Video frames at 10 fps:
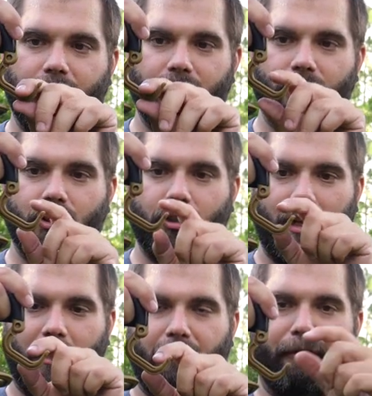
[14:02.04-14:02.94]
doesn't just
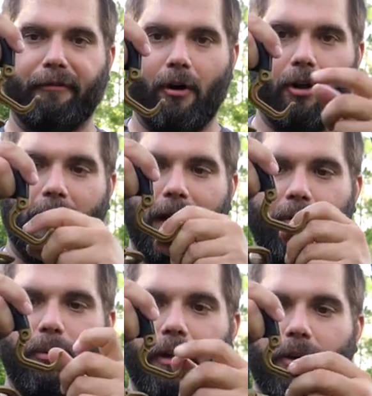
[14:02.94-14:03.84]
like fall
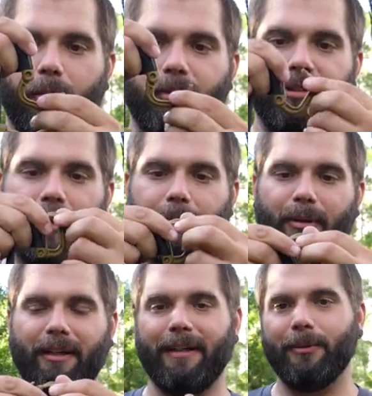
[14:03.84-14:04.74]
out when it opens up
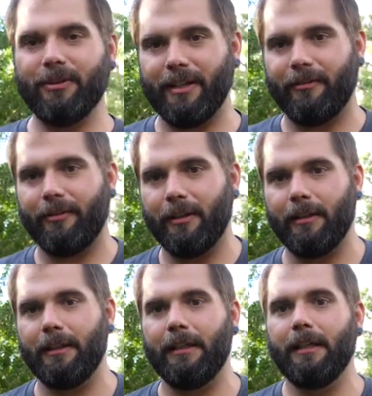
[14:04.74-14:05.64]
but it will
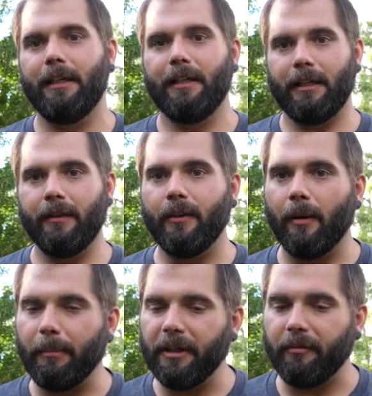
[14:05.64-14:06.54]
definitely give you
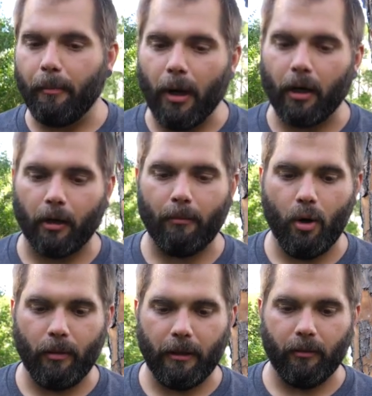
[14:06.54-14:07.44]
a bit of a pucker
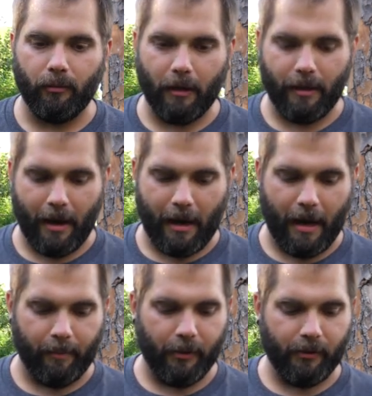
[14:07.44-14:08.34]
moment when that
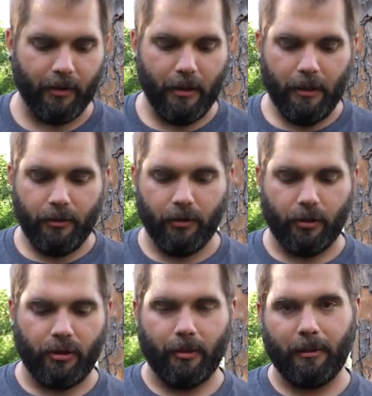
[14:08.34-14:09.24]
happens so
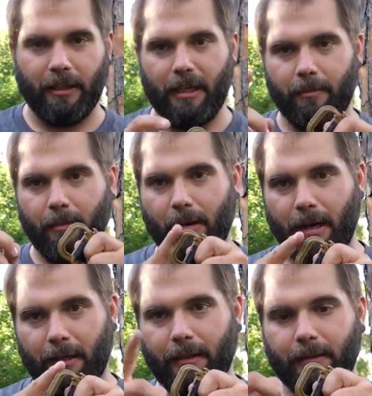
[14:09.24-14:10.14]
just something to keep in
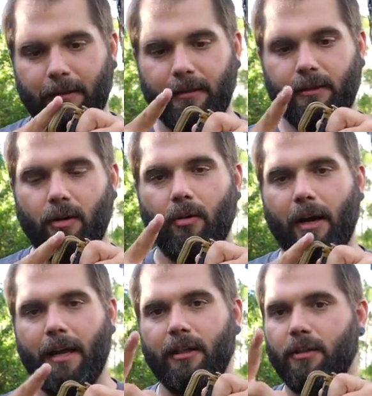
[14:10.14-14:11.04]
mind
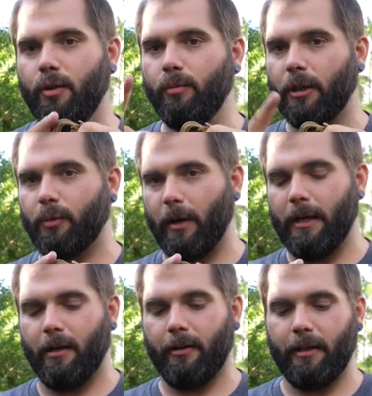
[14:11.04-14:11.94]
don't hang too much
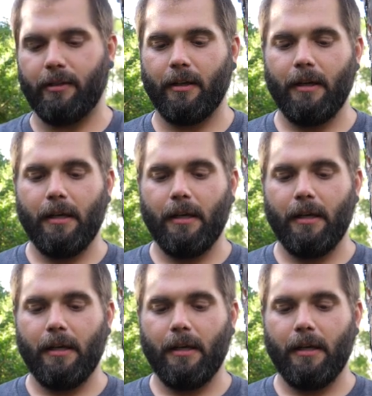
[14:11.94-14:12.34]
weight on these